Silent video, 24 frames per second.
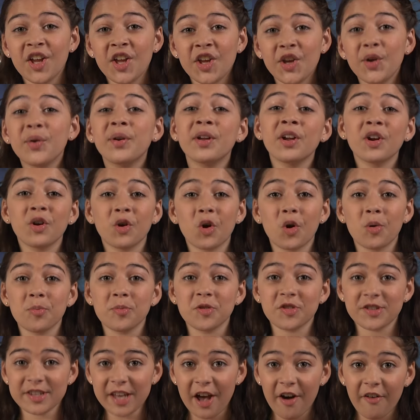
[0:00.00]
You can grow them
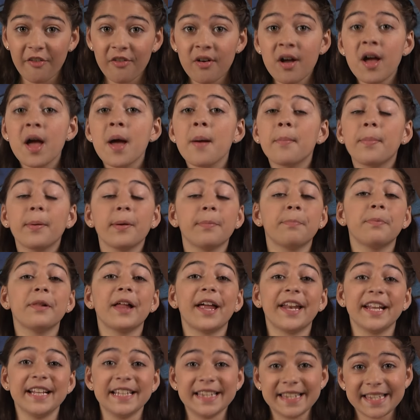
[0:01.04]
yourself by
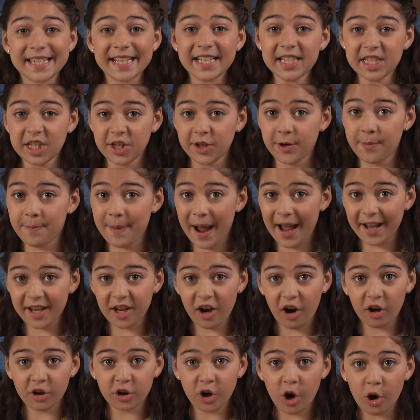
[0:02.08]
planting seeds in your
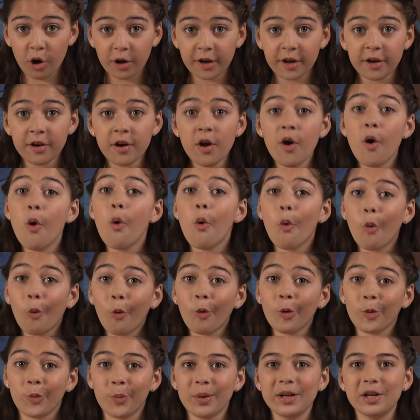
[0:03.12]
backyard garden
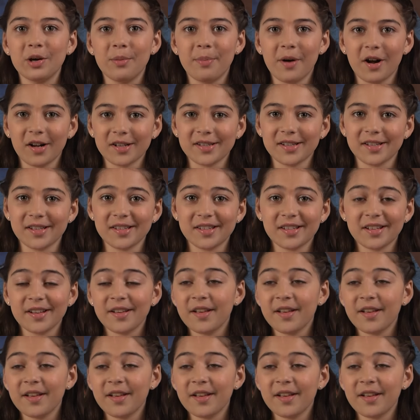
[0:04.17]
or in window boxes.